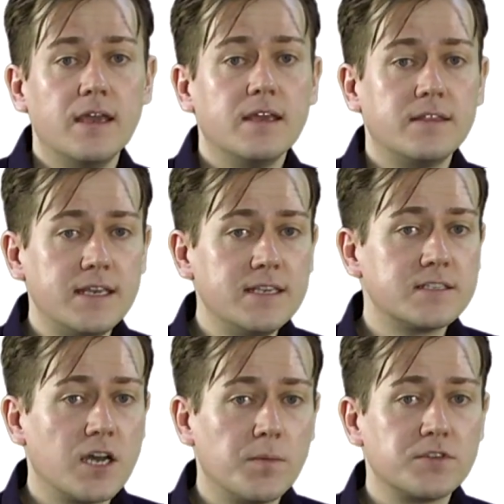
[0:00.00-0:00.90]
These
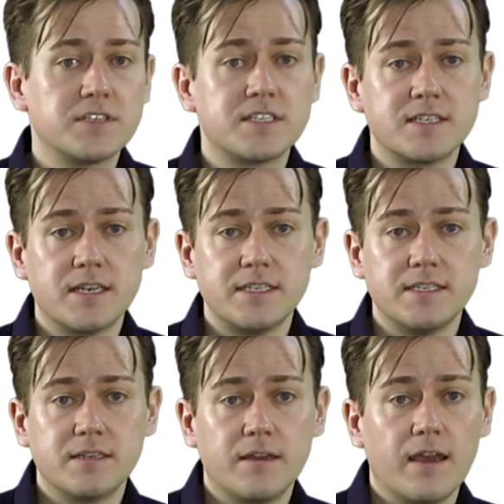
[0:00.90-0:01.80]
samples are studied,
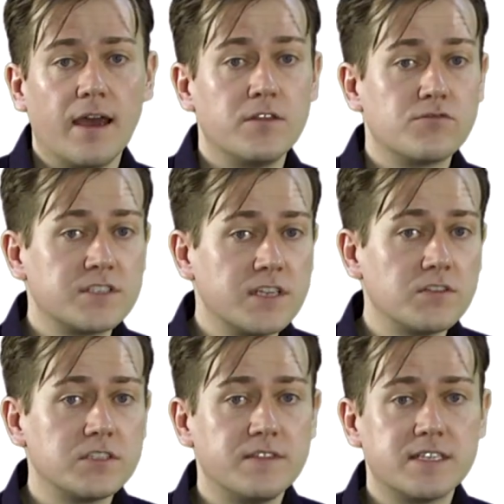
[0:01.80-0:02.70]
and the
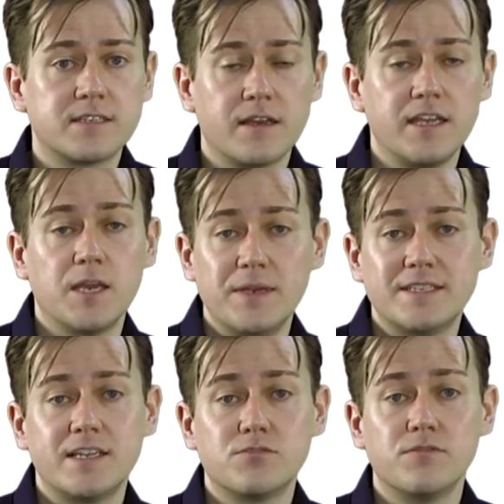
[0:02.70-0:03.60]
results of this study can be
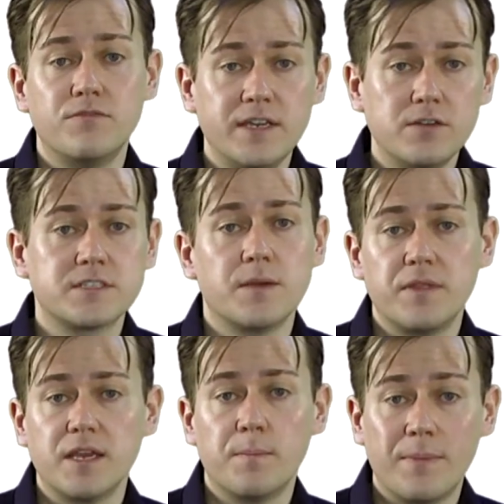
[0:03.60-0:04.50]
said to reveal
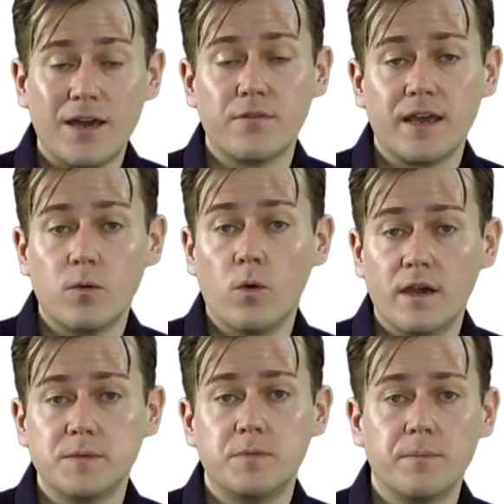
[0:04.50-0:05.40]
something about that
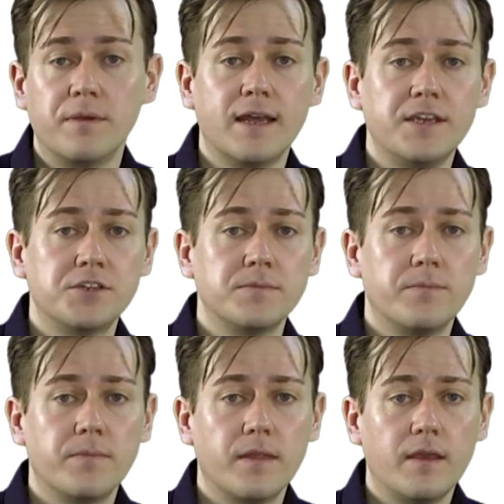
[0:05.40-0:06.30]
wider population.
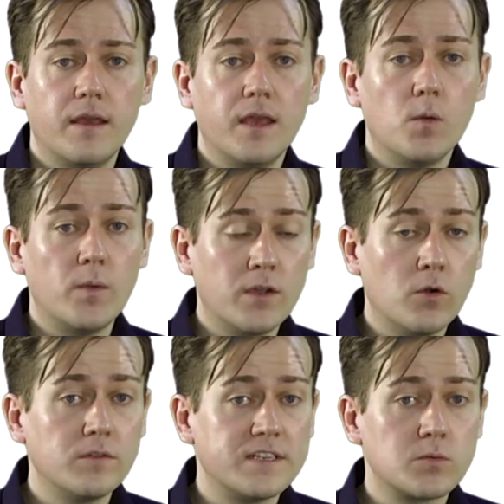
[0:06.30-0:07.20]
We call
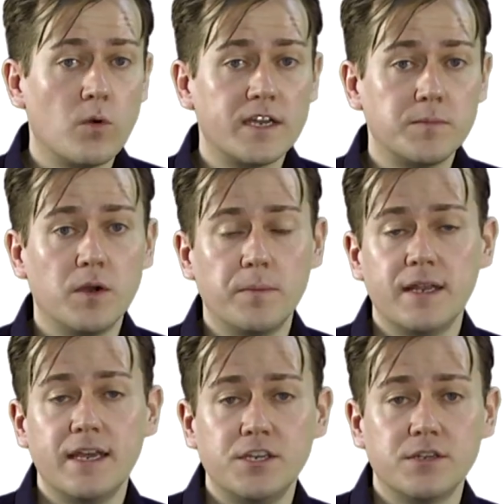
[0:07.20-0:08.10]
this wider
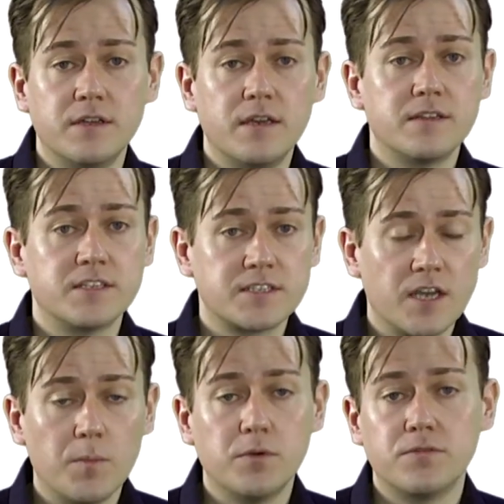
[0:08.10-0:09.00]
population the
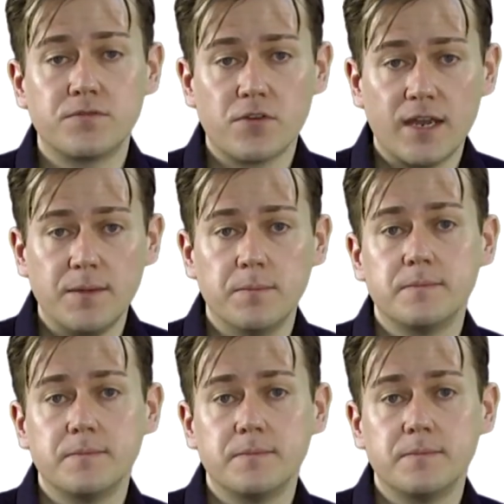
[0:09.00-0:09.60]
sample frame.